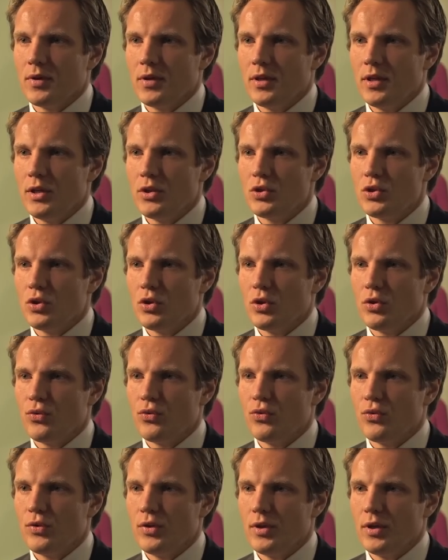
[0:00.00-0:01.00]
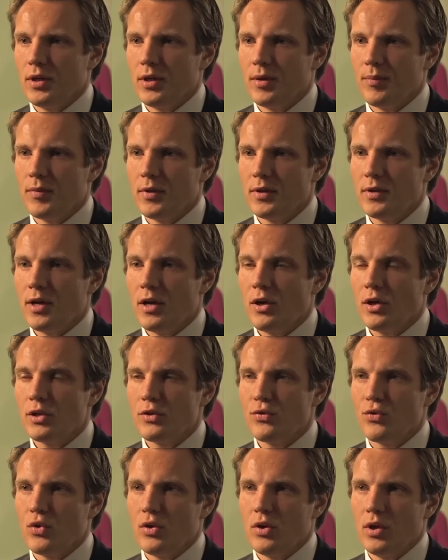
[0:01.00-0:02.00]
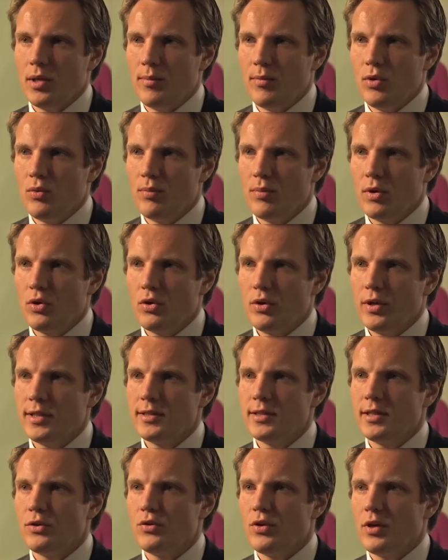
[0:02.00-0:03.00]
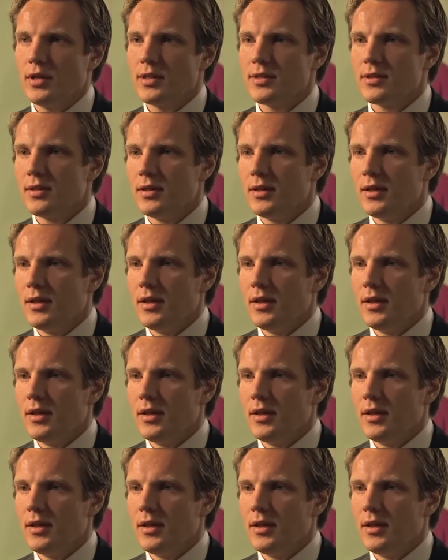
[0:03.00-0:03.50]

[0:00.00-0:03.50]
the issue of targets for immune-modulating drugs.